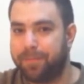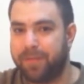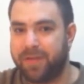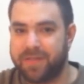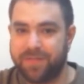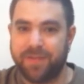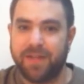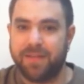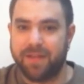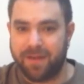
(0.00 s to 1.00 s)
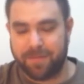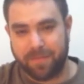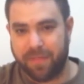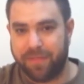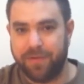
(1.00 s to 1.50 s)
because you've got the
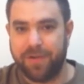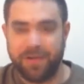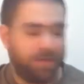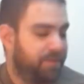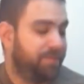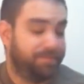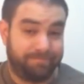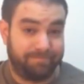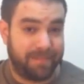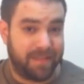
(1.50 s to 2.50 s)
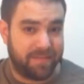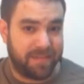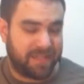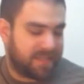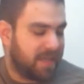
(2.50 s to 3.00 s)
third note in the
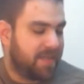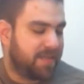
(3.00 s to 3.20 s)
bass.